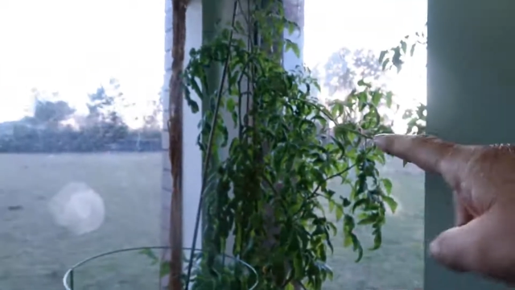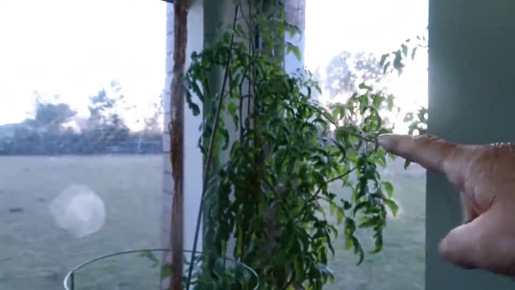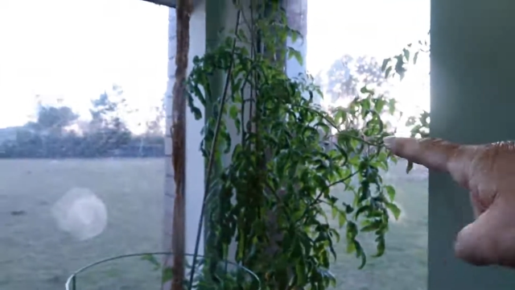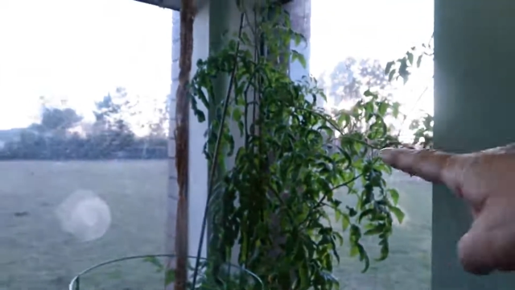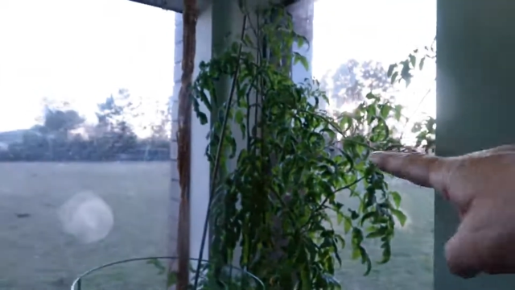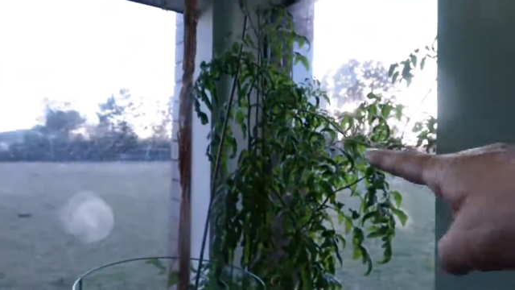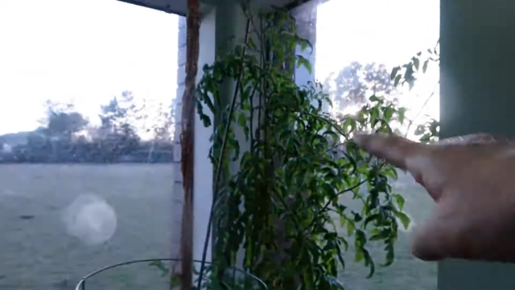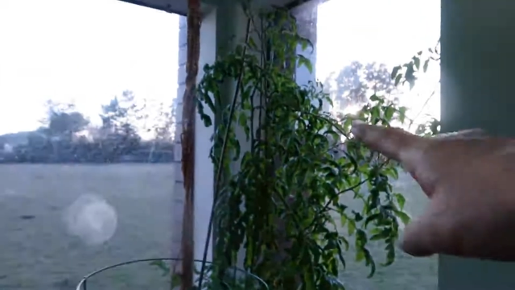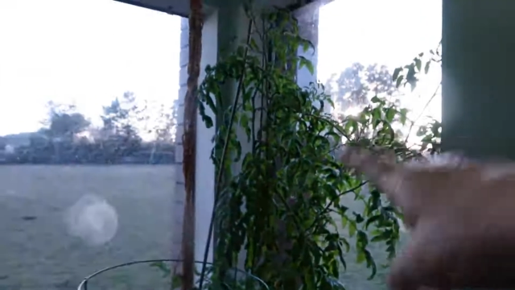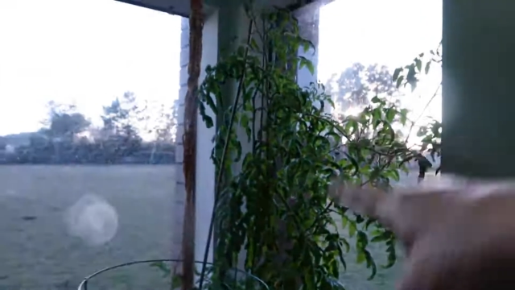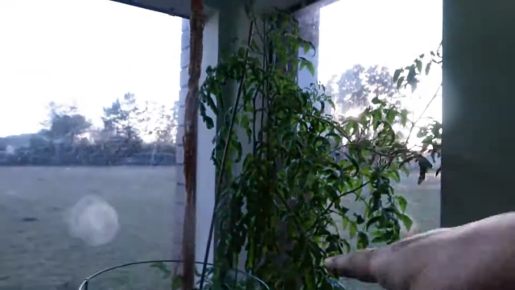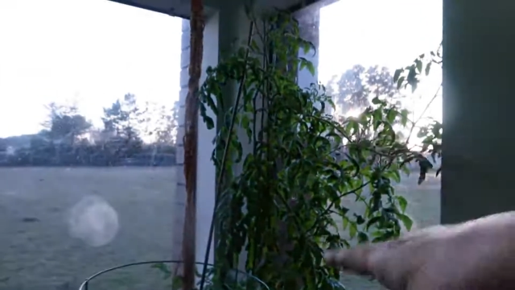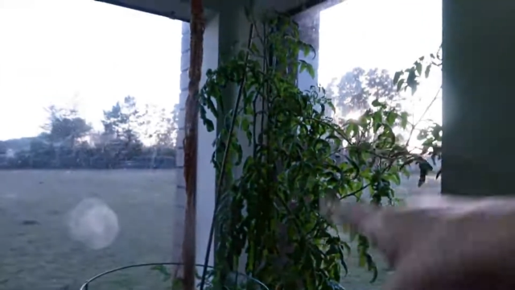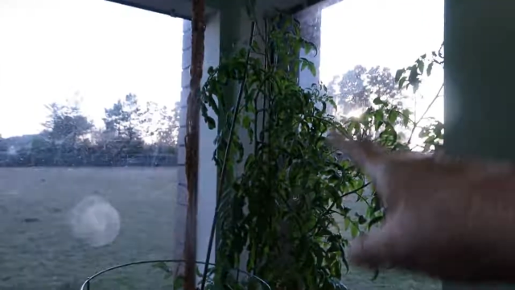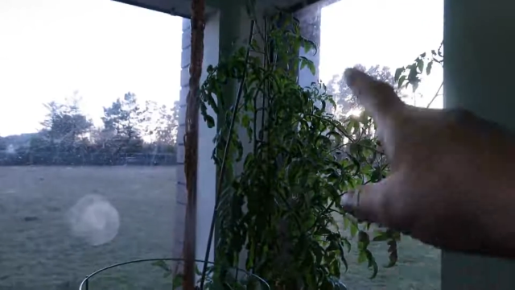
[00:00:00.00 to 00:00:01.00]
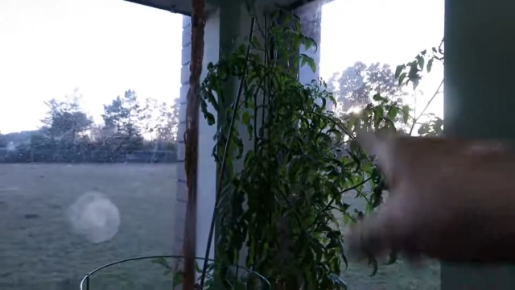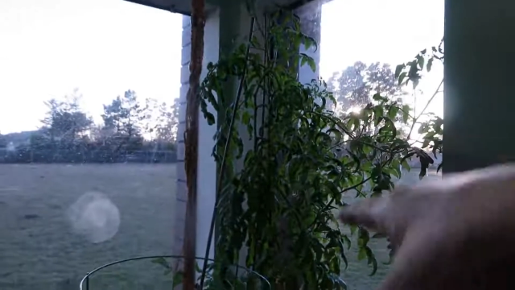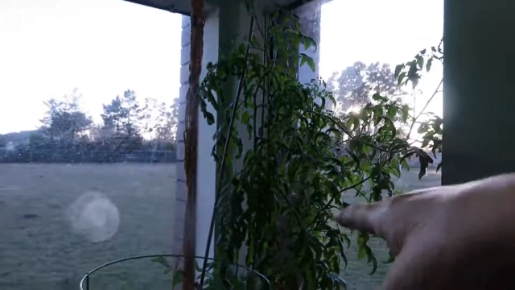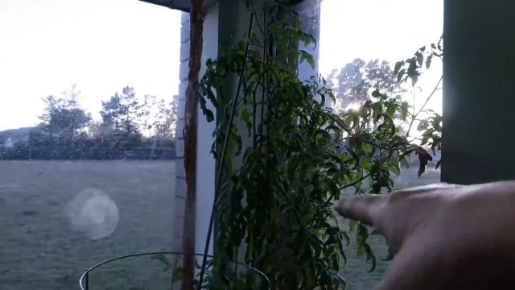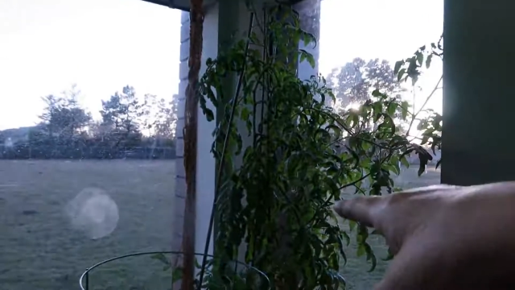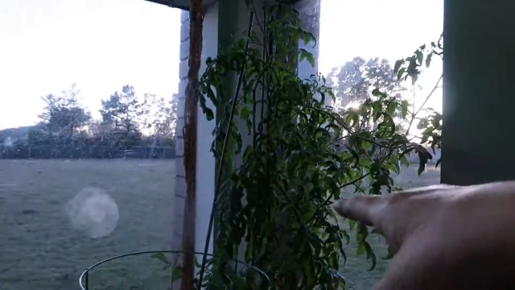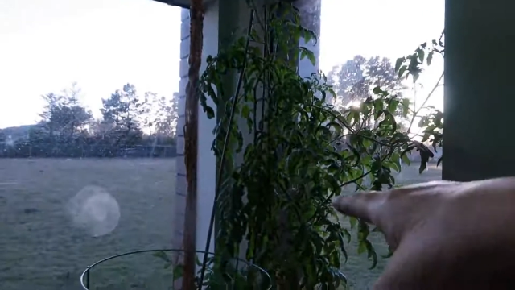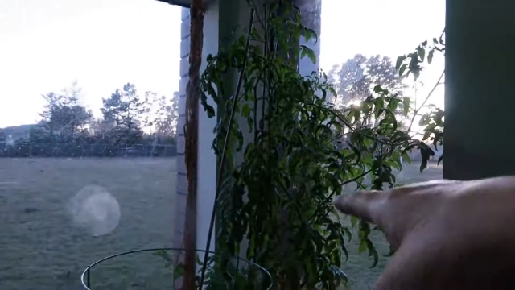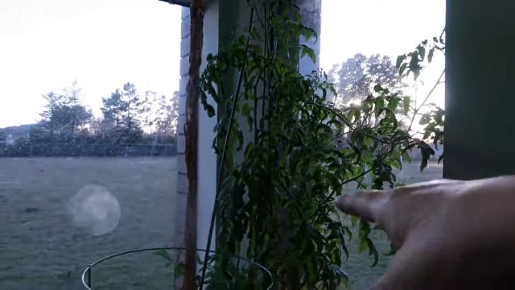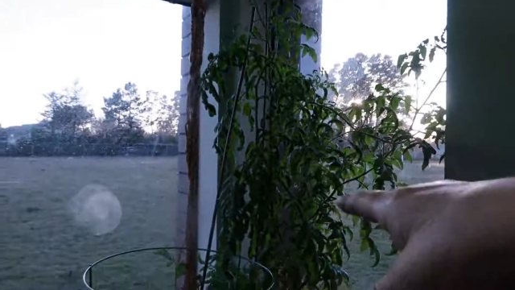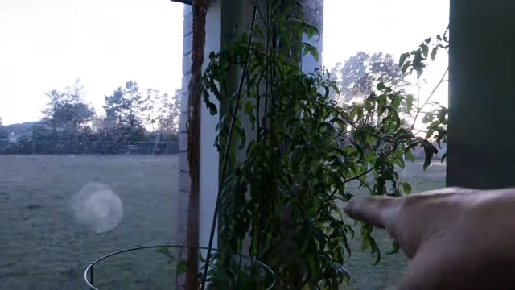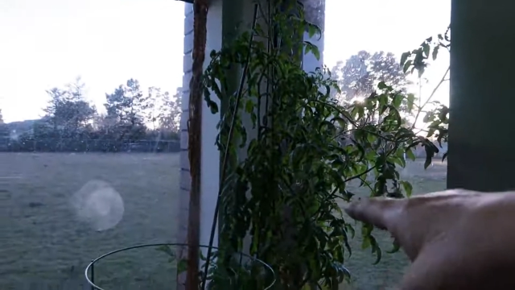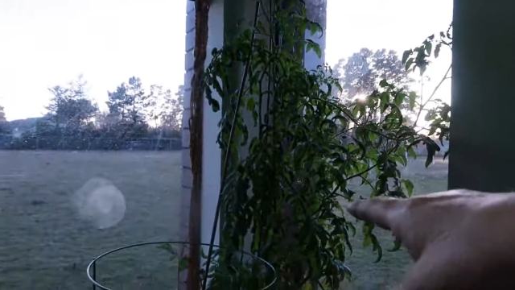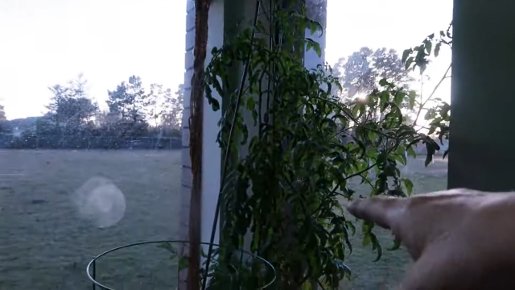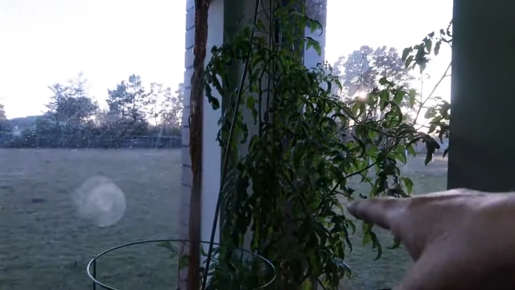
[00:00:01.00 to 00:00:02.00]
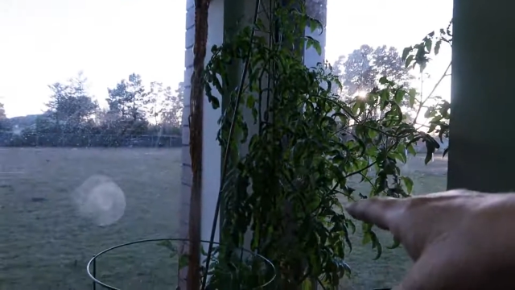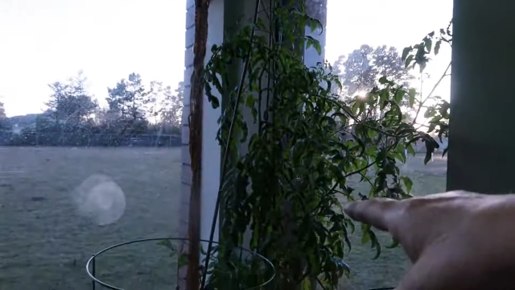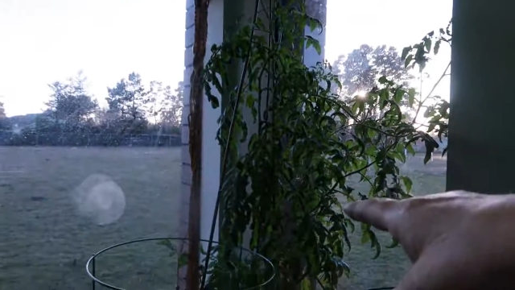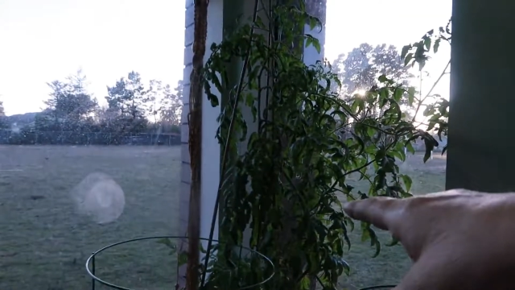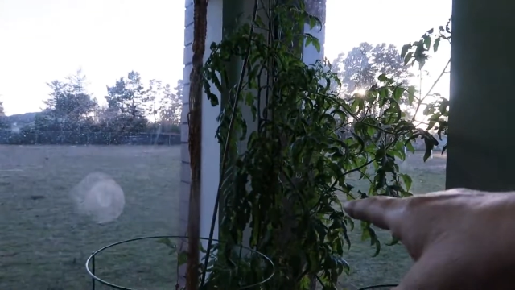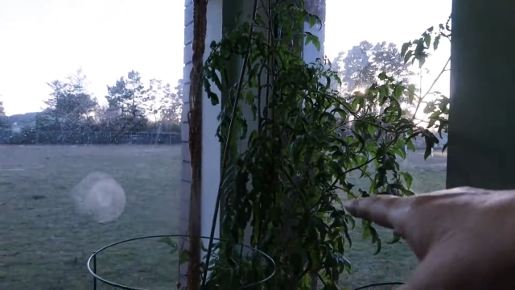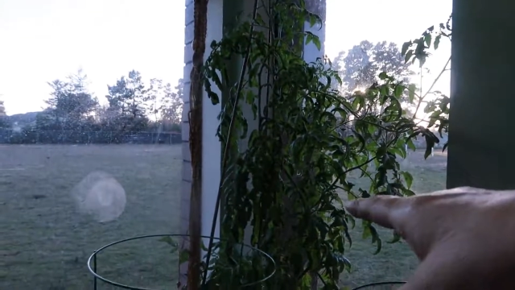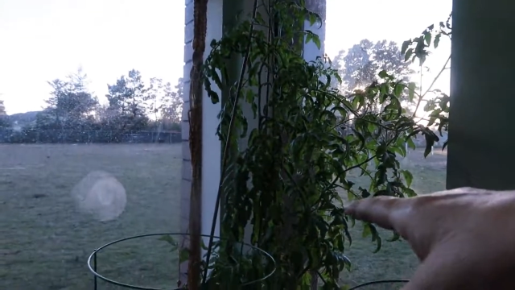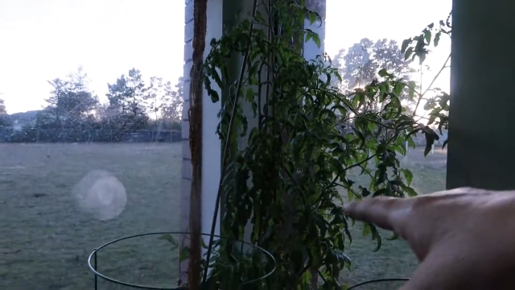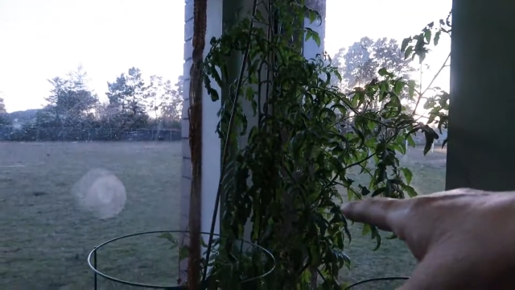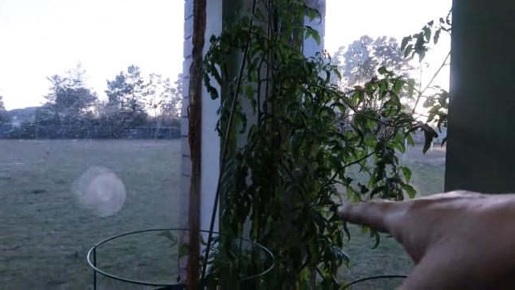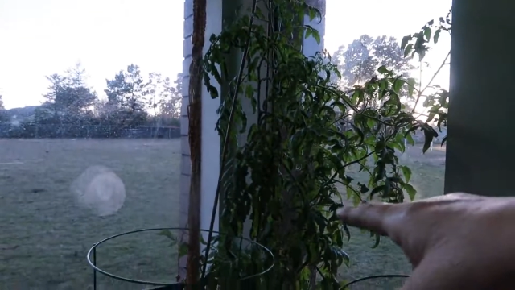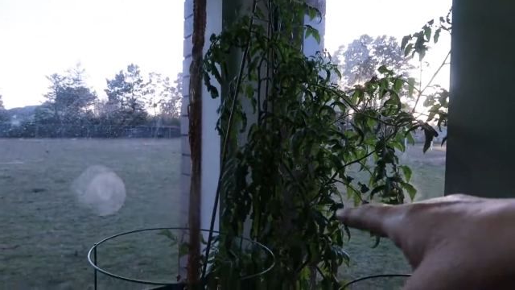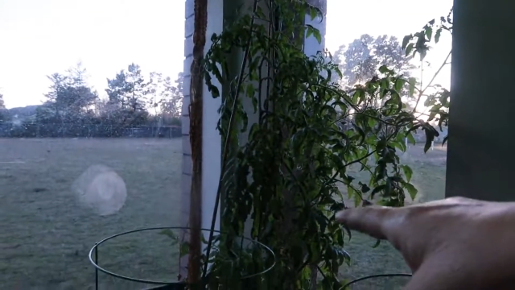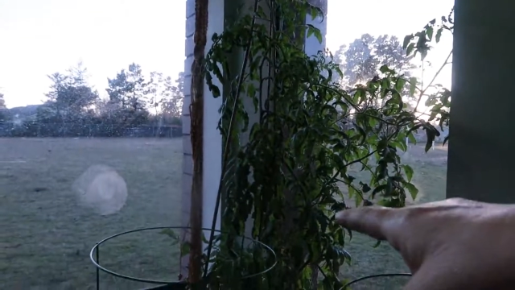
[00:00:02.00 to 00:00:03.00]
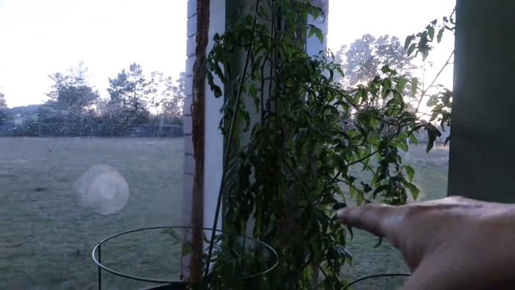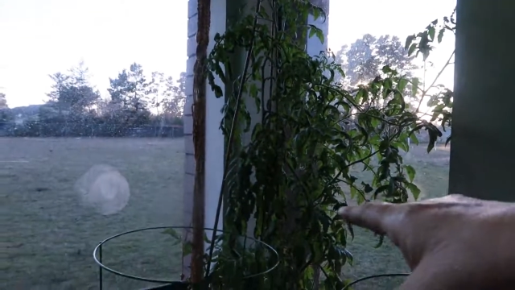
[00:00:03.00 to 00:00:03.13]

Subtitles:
[unreadable: no face in view]